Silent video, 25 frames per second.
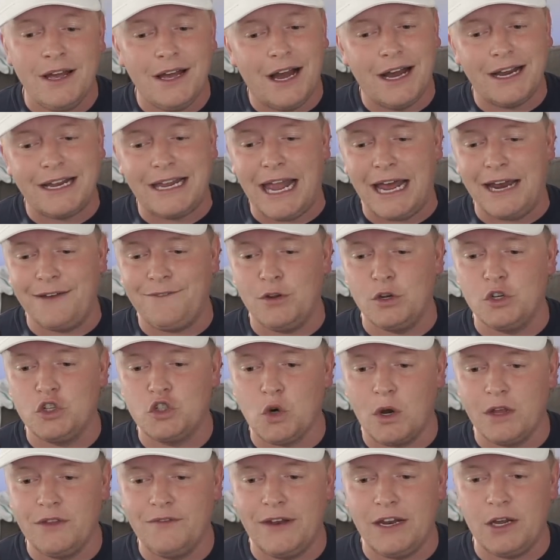Again, if you
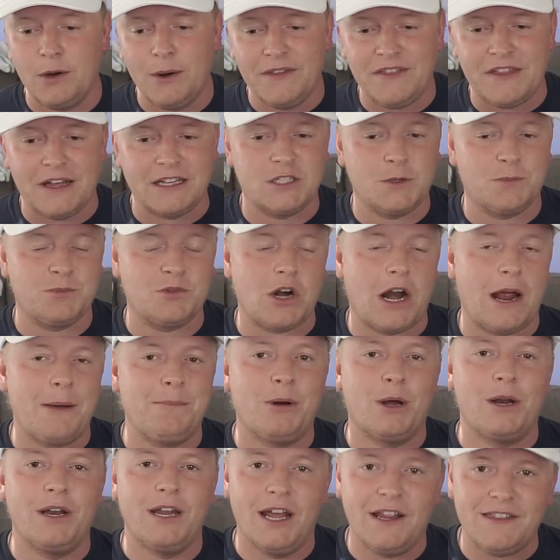enjoyed the video, hit that subscribe
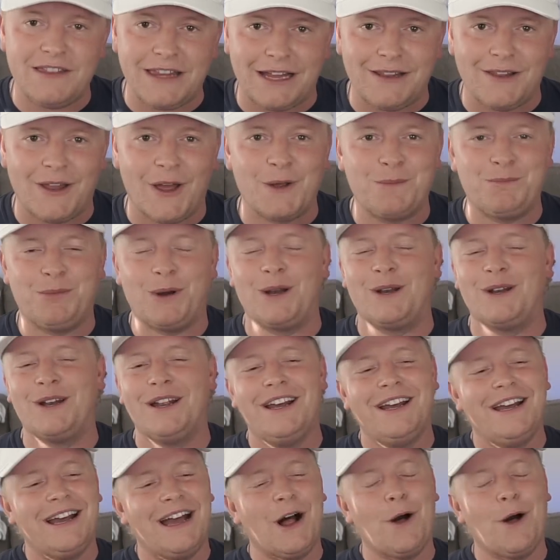button, hit that like button.